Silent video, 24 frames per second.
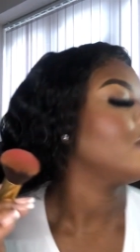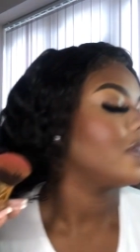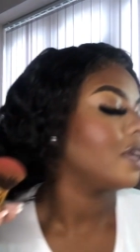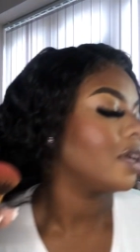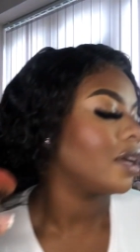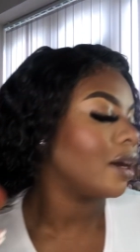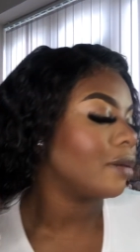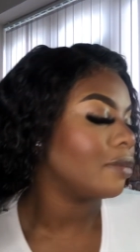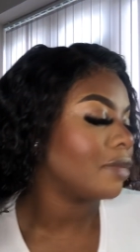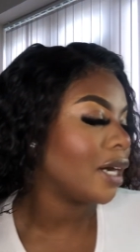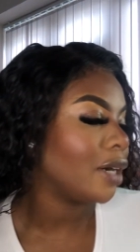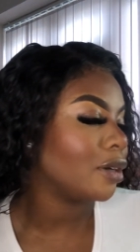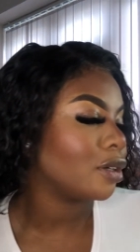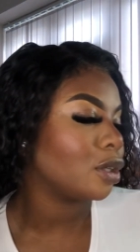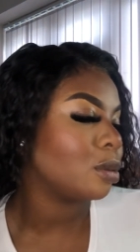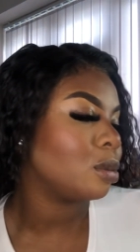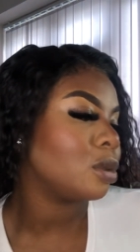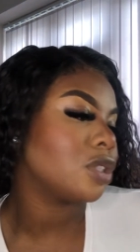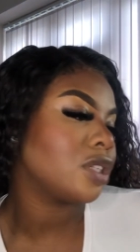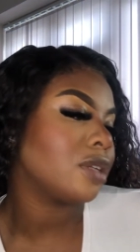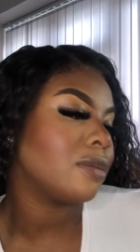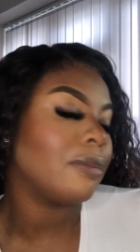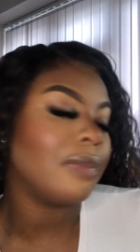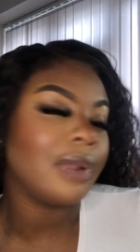I'm now gonna put
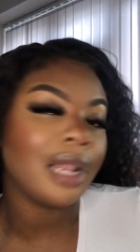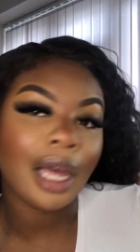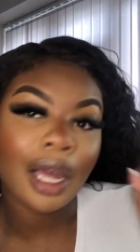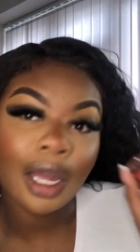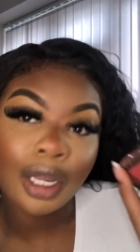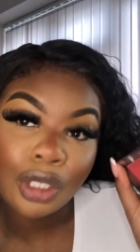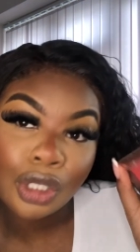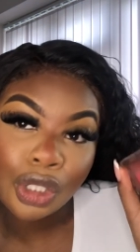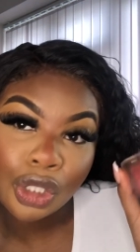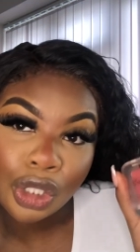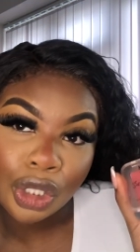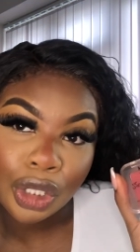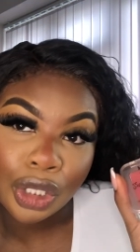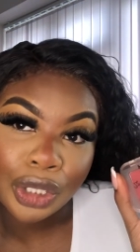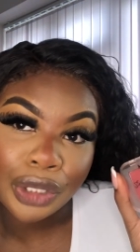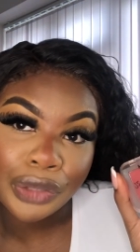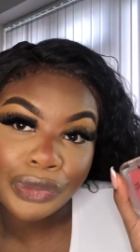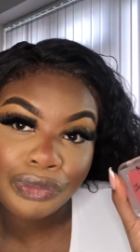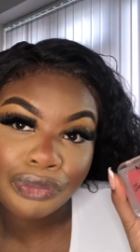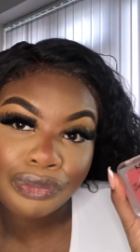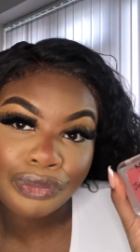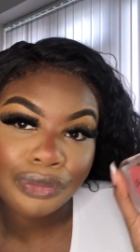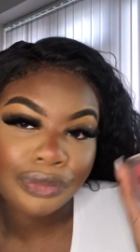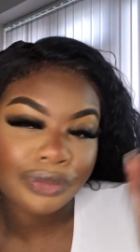some blush on.
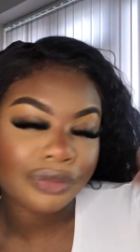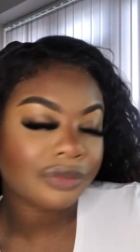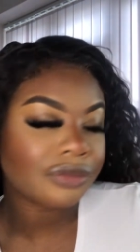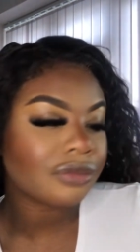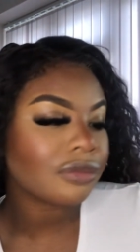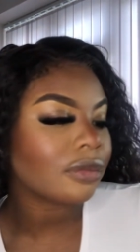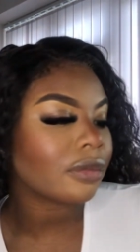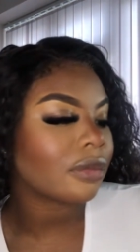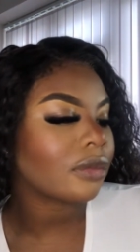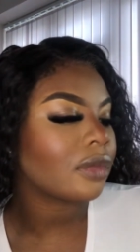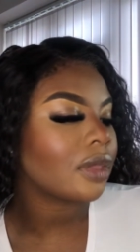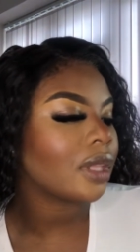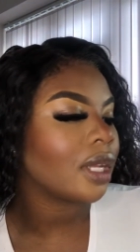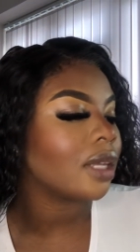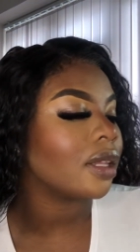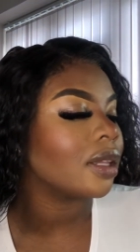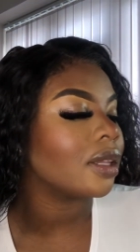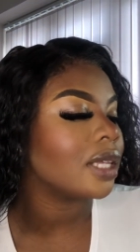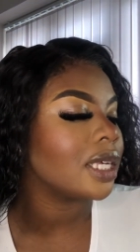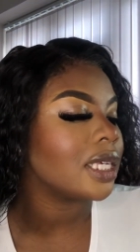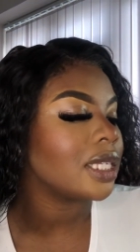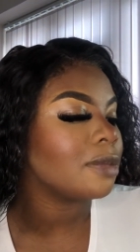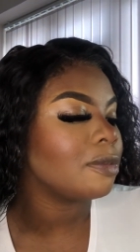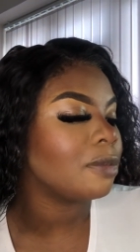
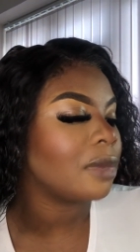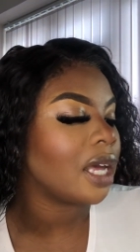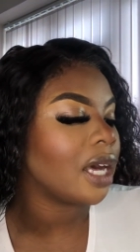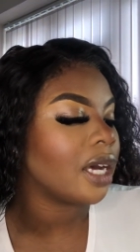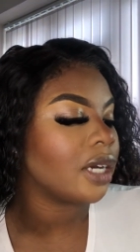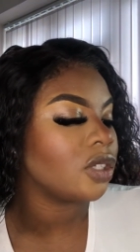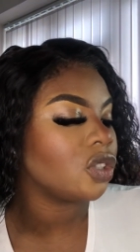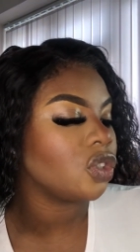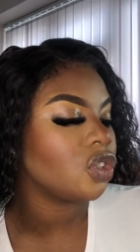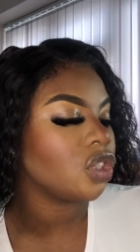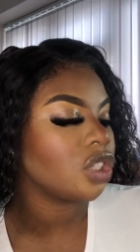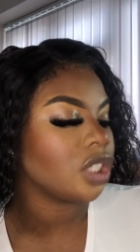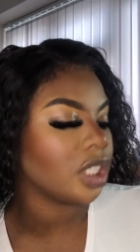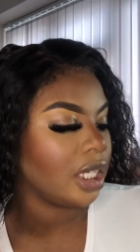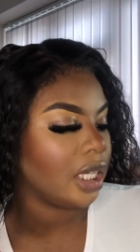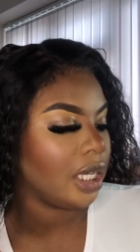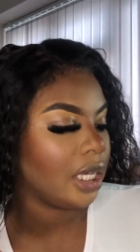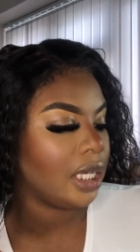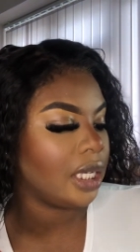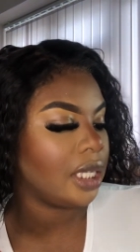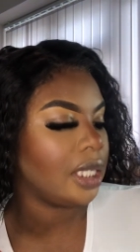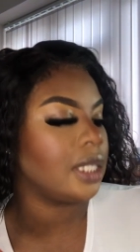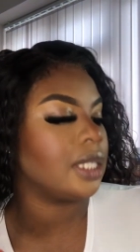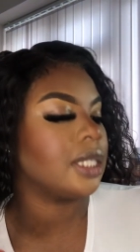This blush
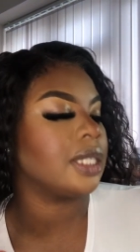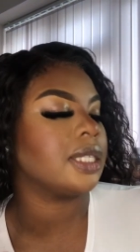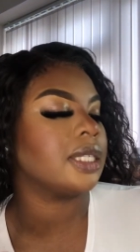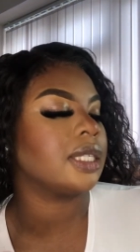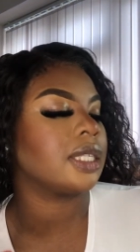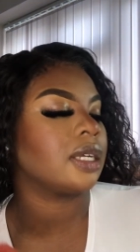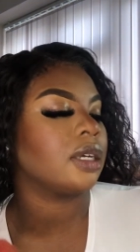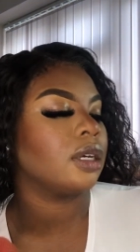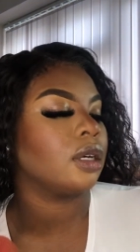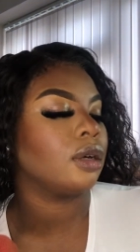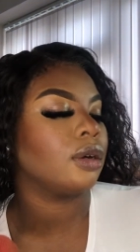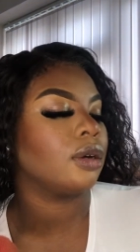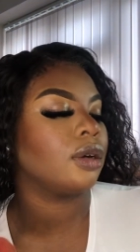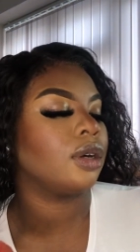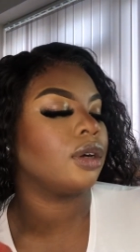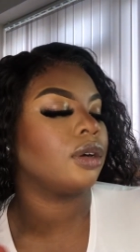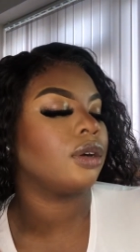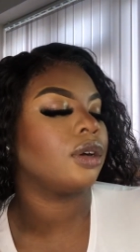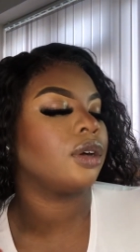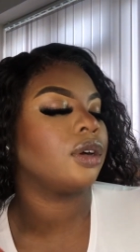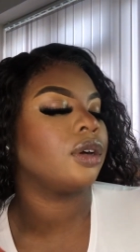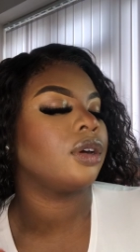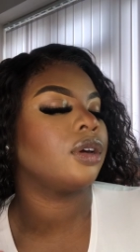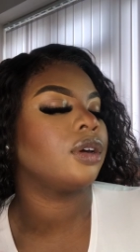is
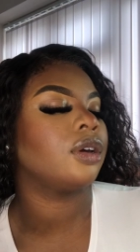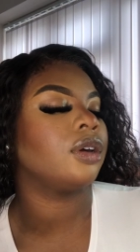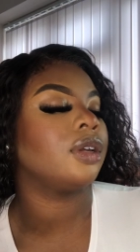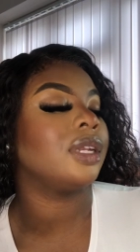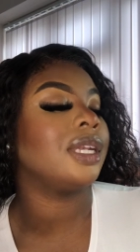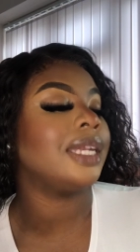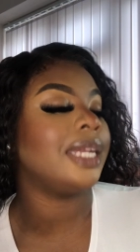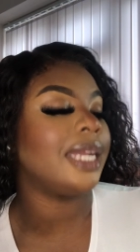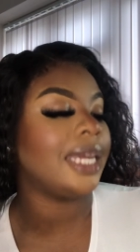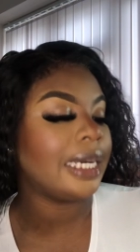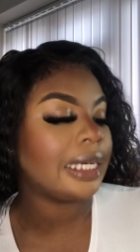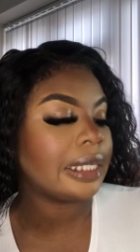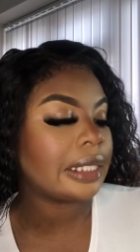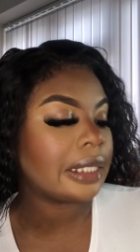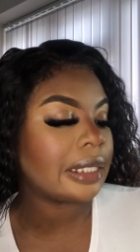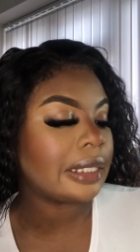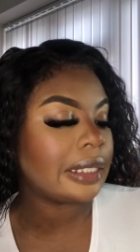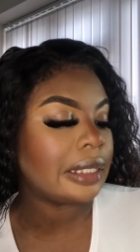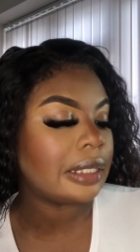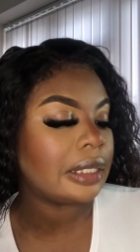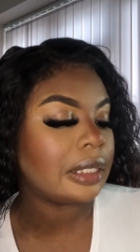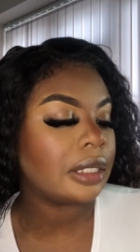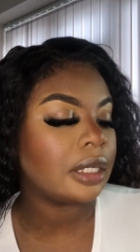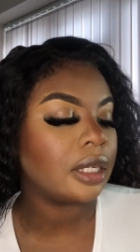
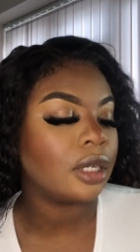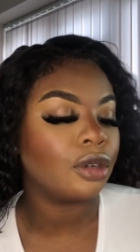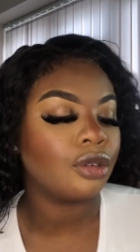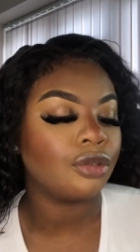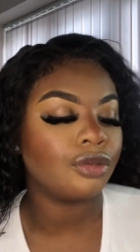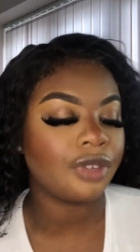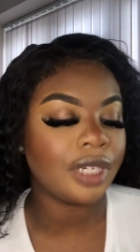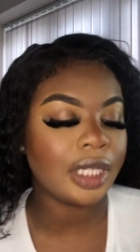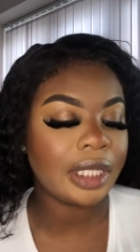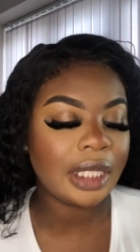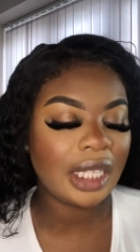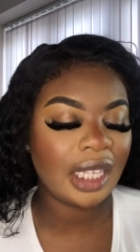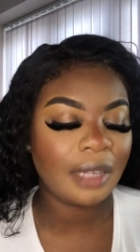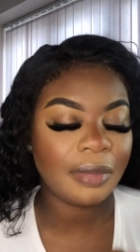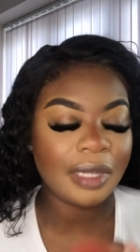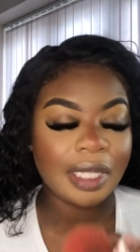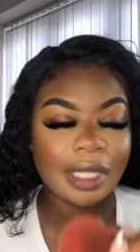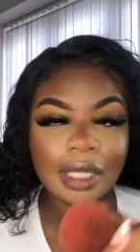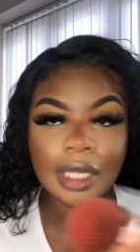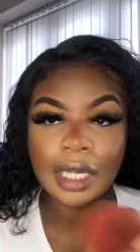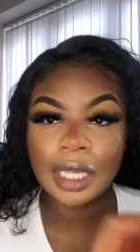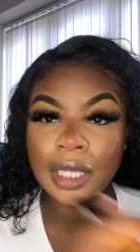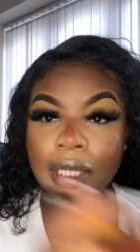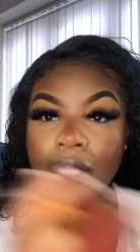NYX risky
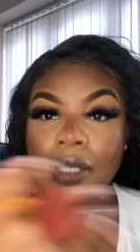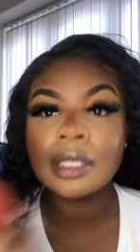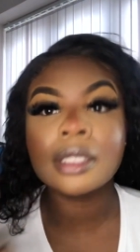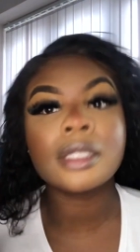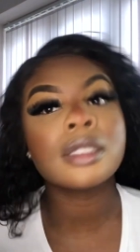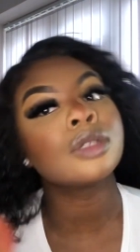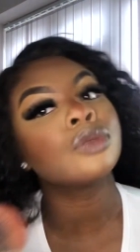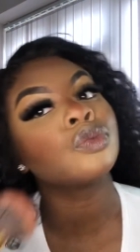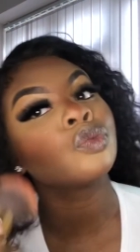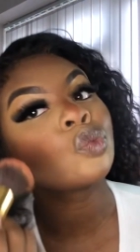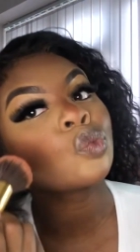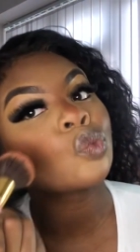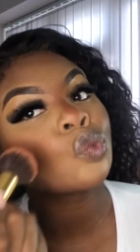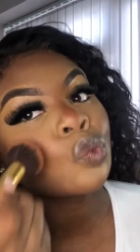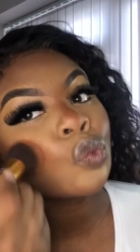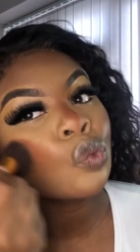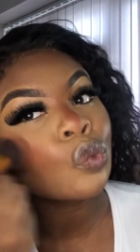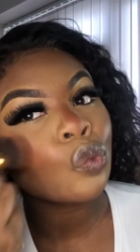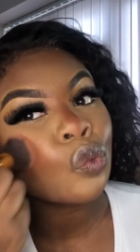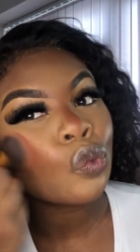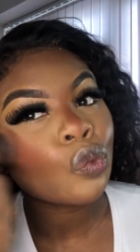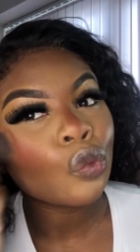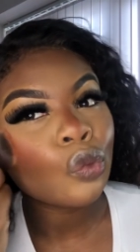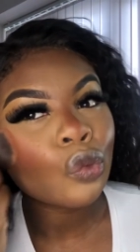business.
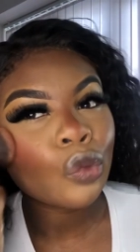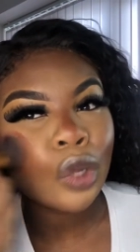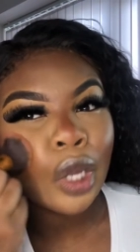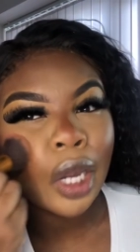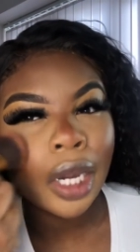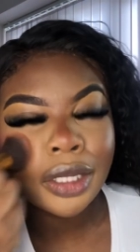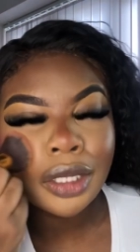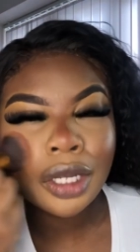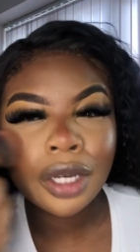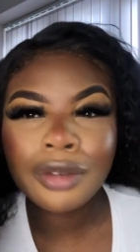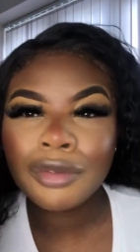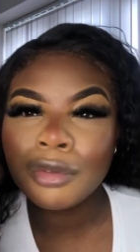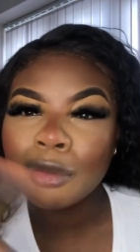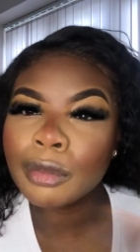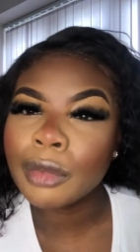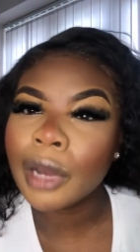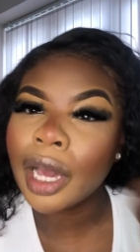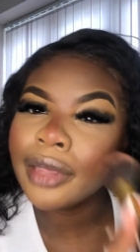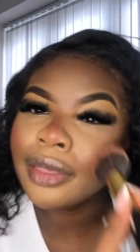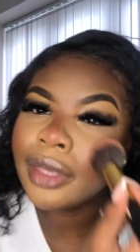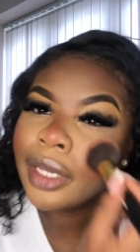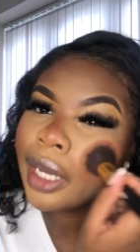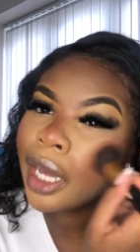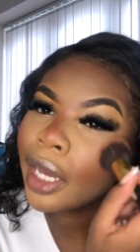I don't, I
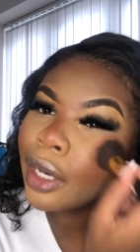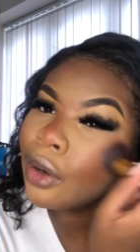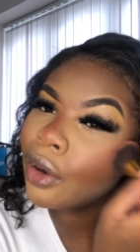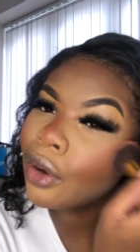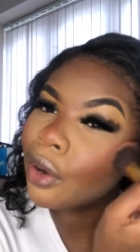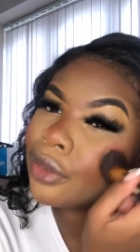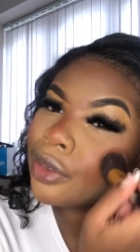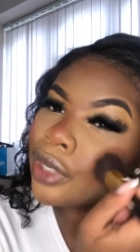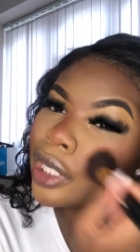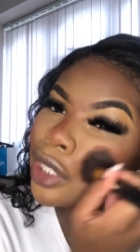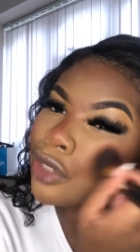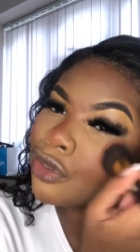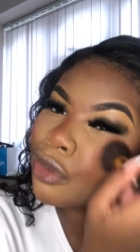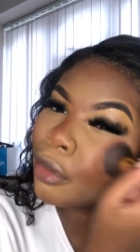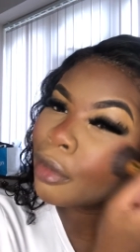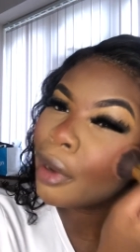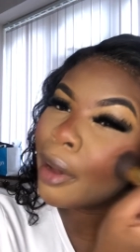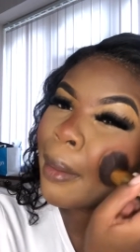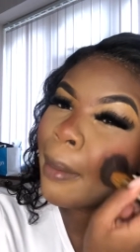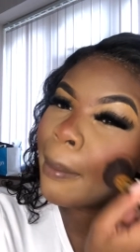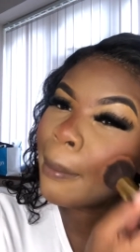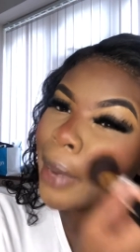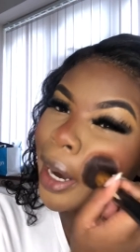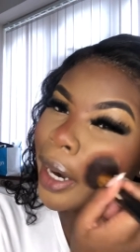think I got this from
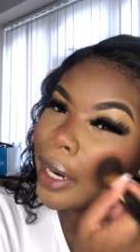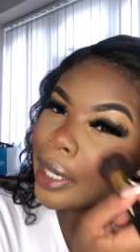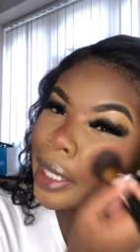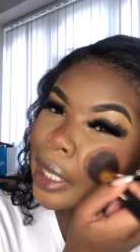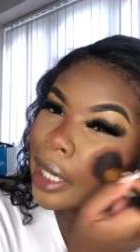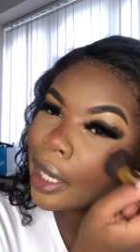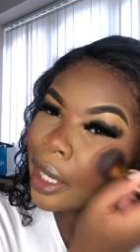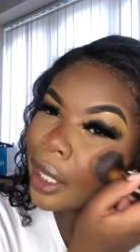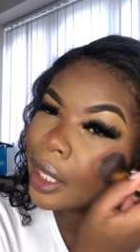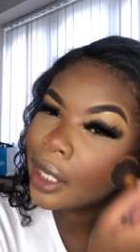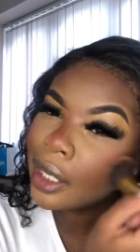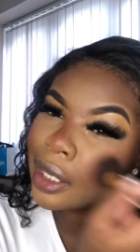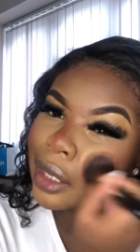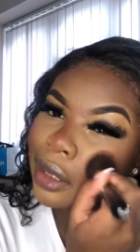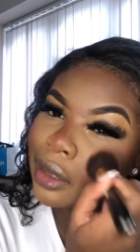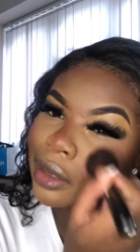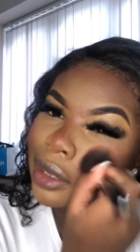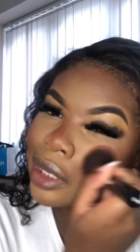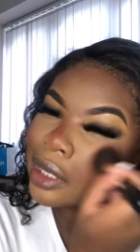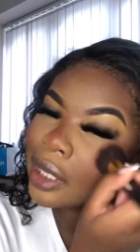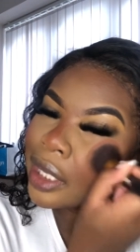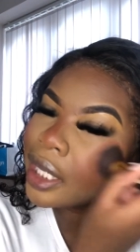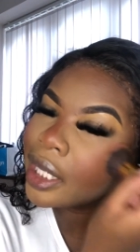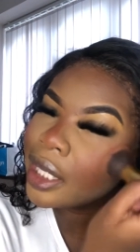America, did
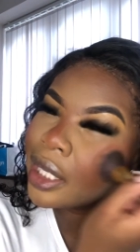I?